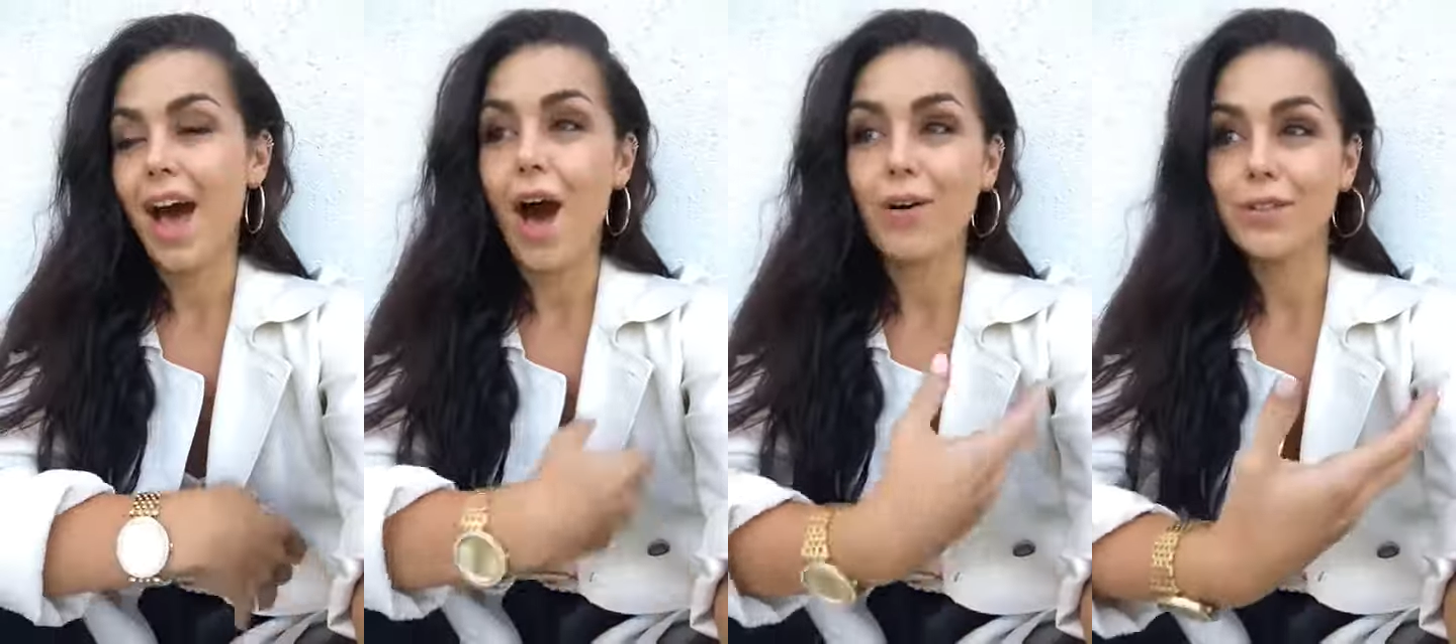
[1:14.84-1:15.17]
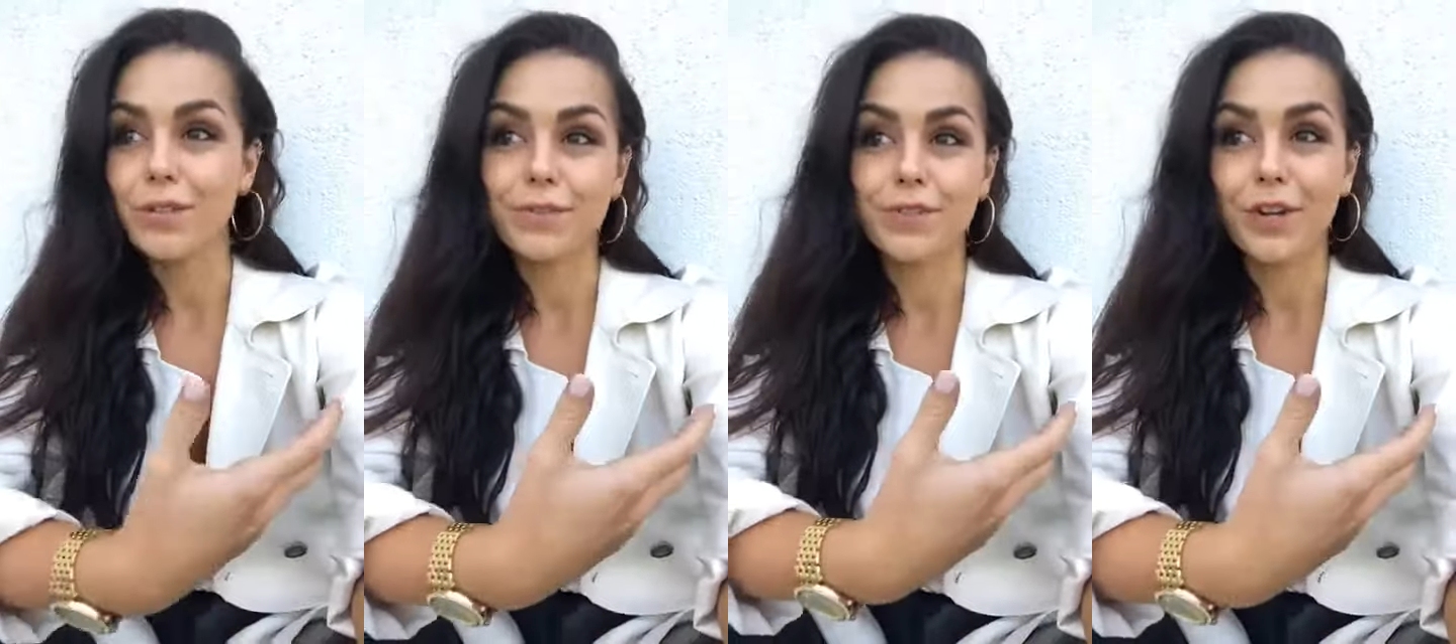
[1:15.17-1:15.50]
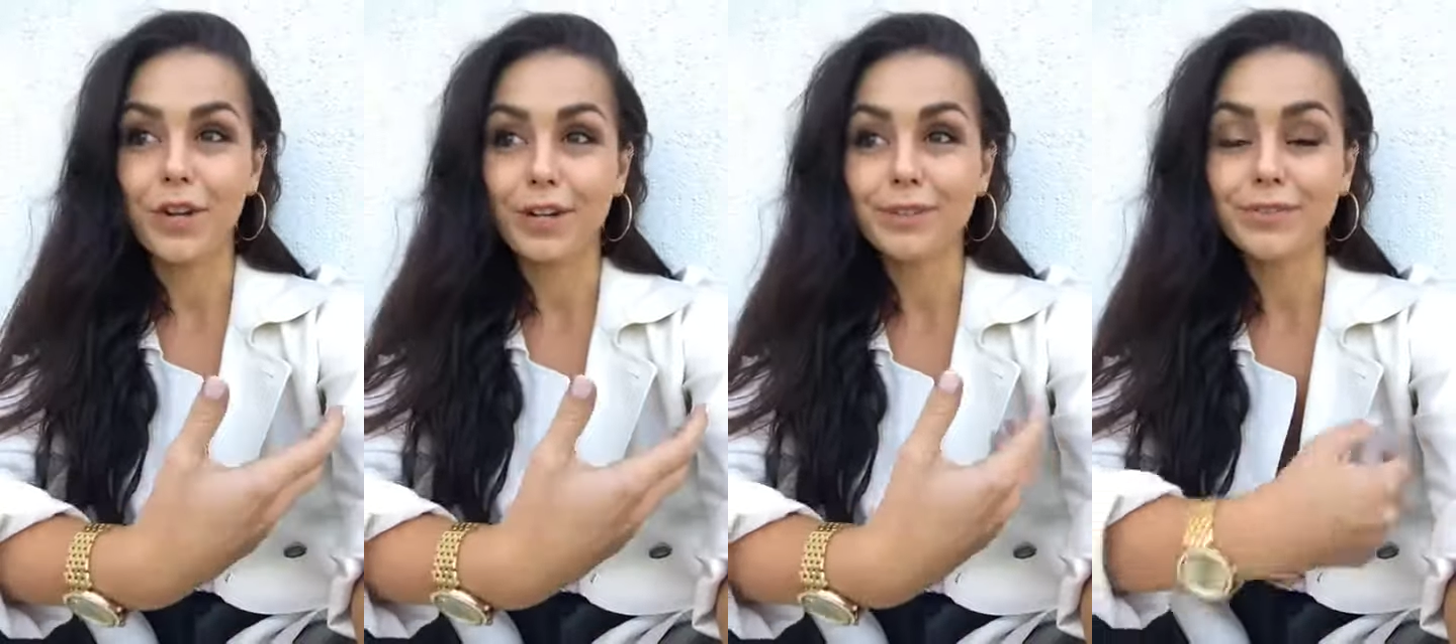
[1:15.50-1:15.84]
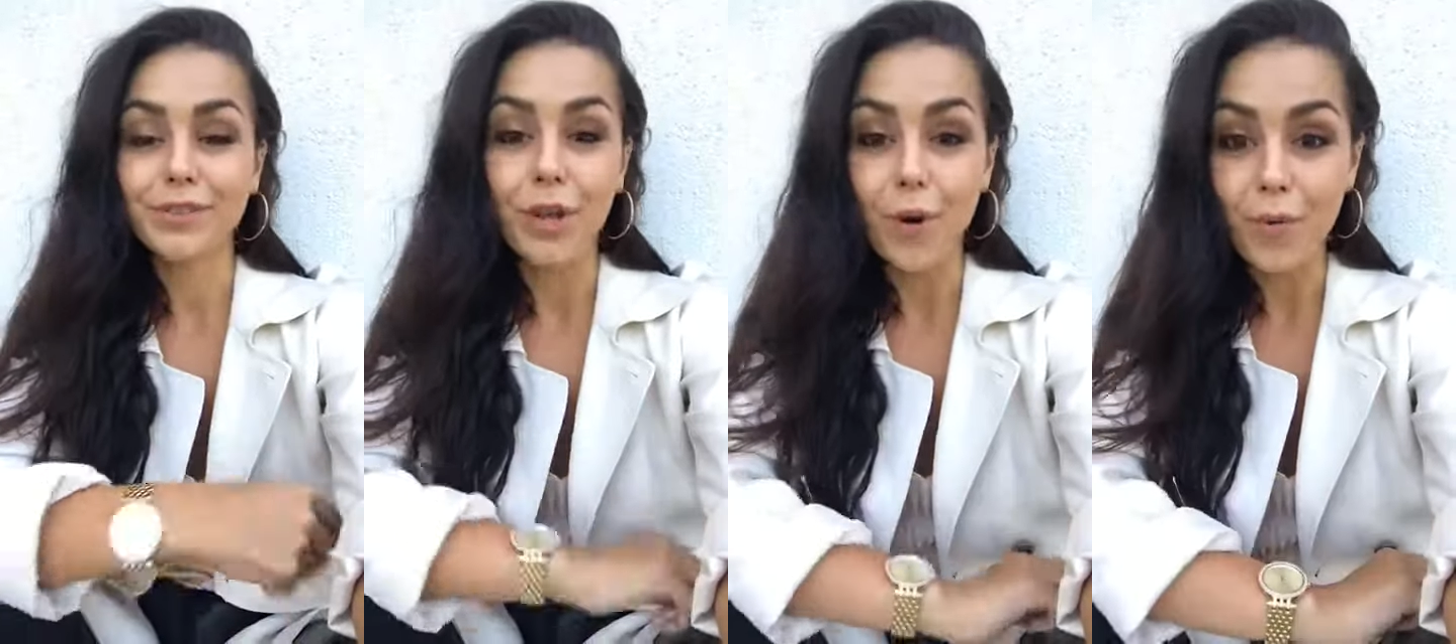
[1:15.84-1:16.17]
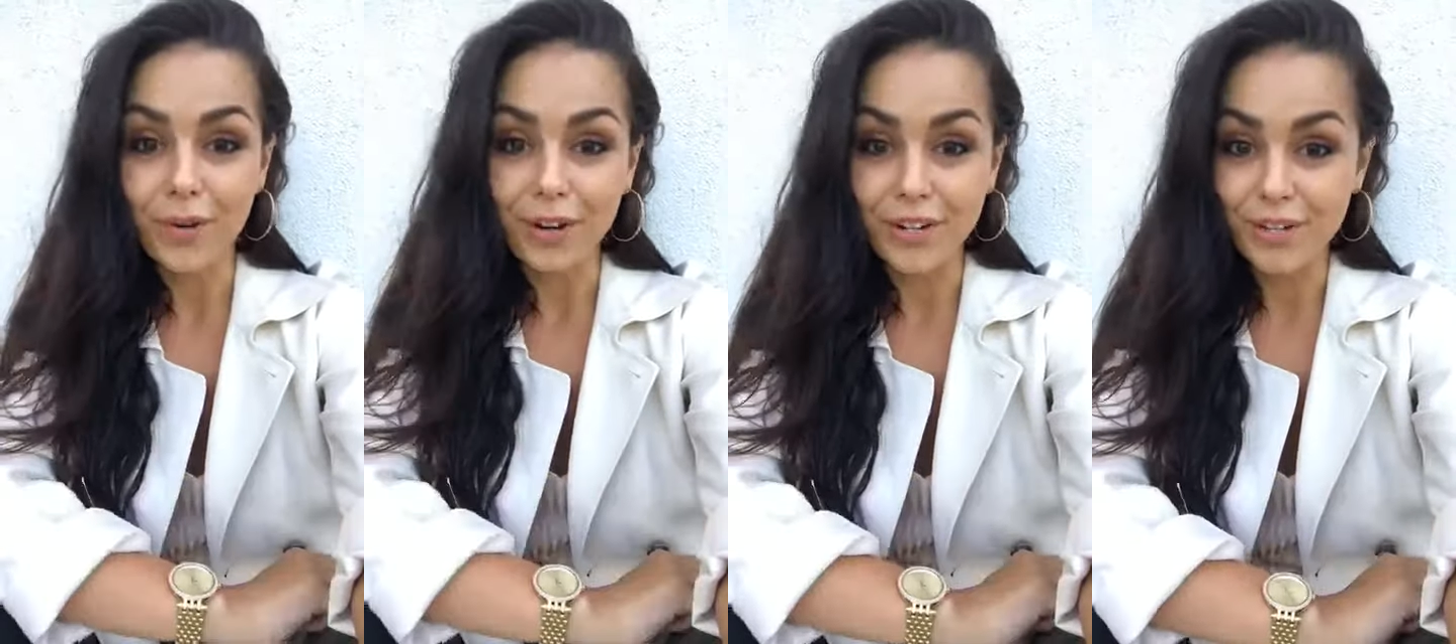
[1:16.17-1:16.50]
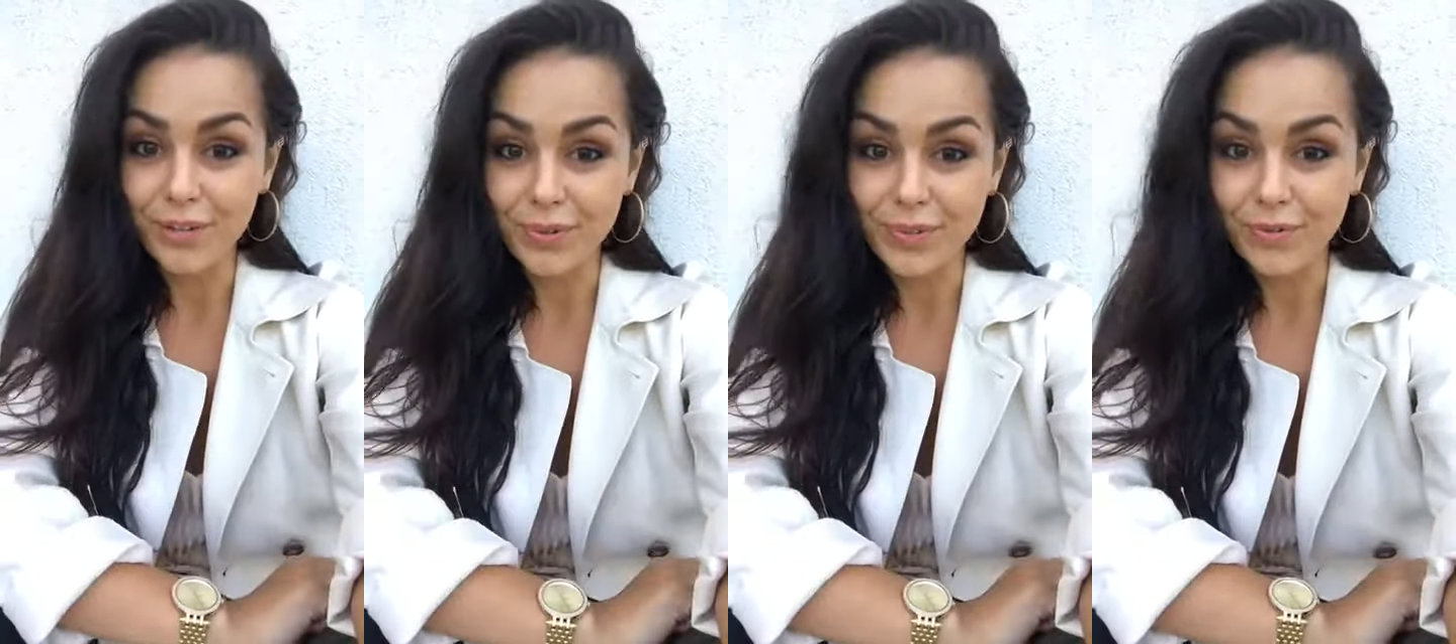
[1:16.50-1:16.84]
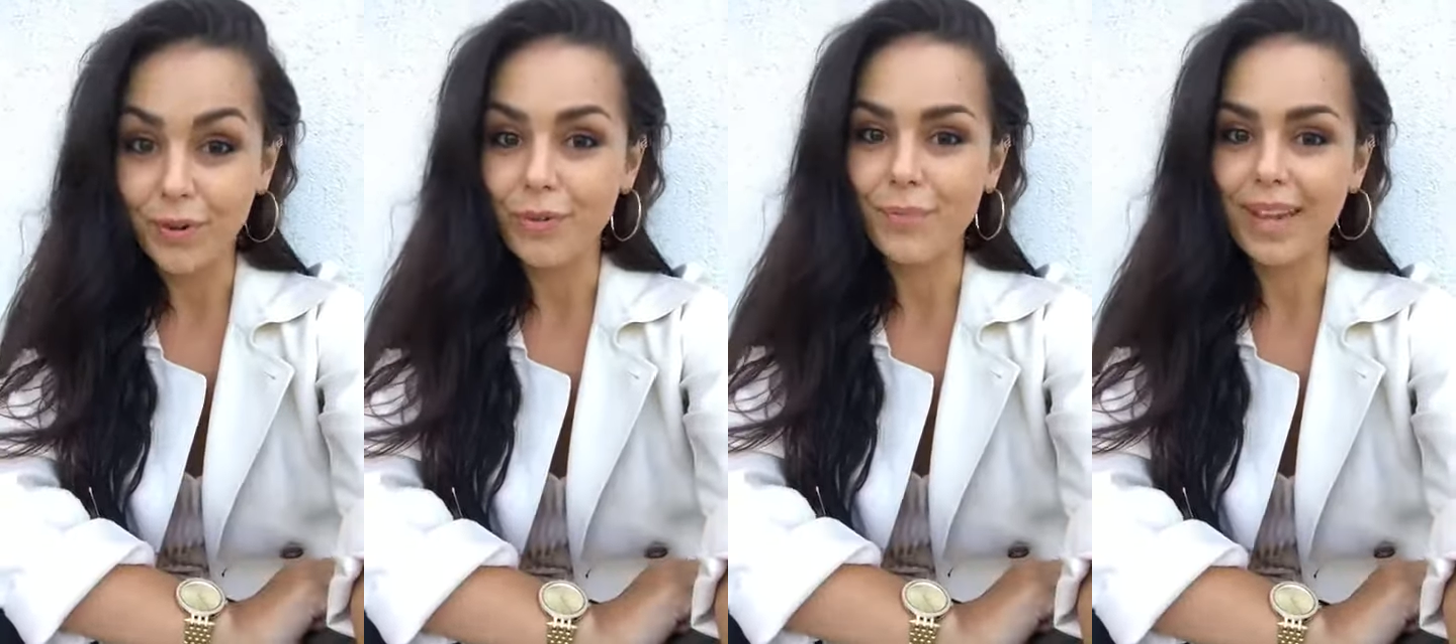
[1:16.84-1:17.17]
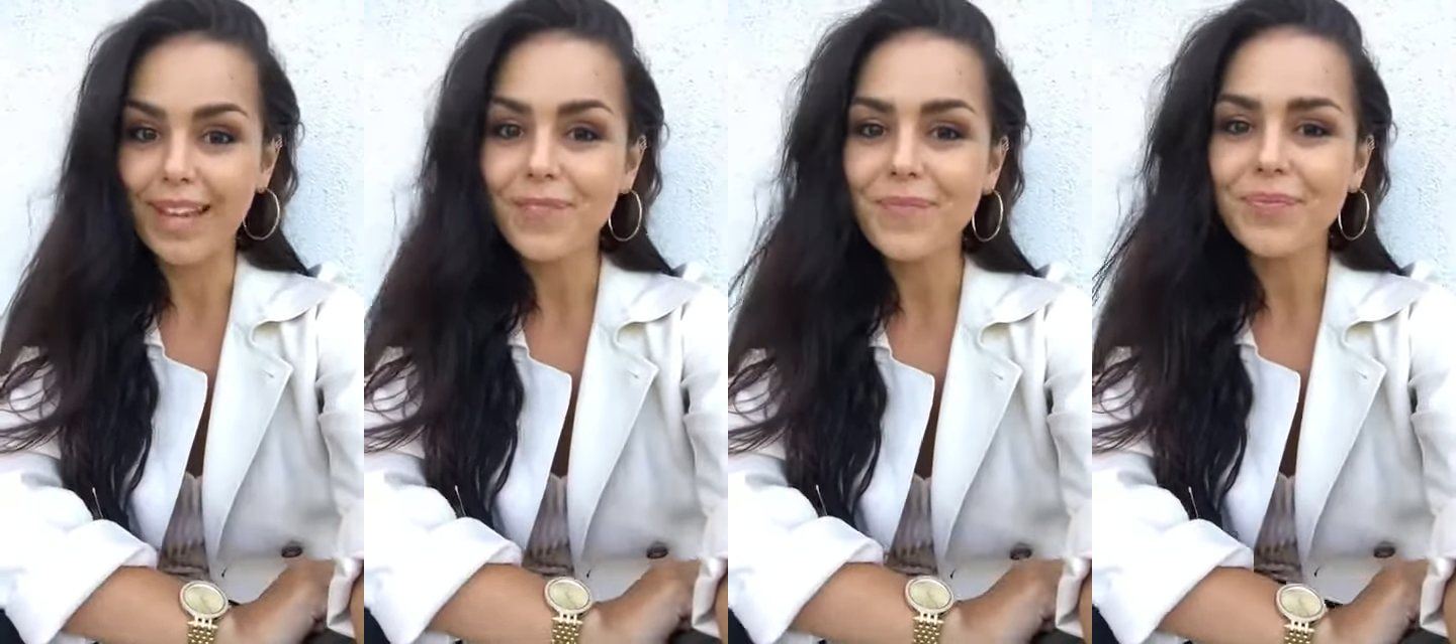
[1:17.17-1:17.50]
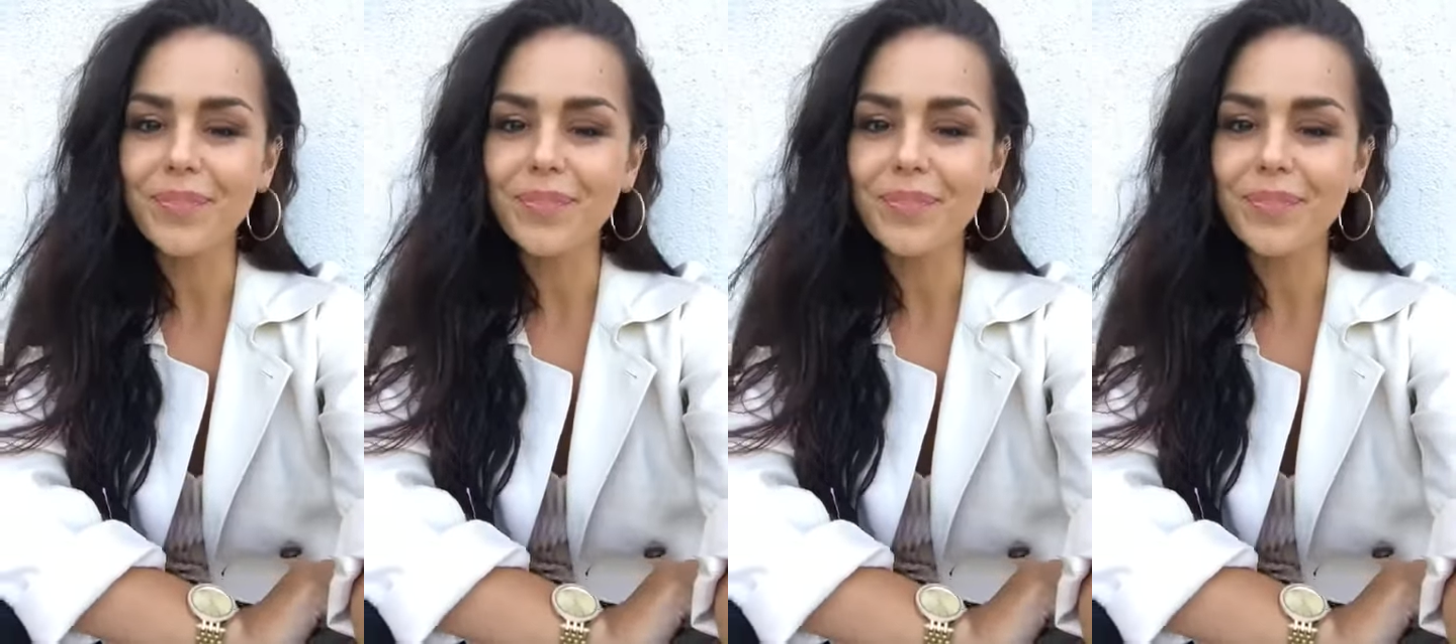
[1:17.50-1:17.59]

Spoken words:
out of the nowhere news for me,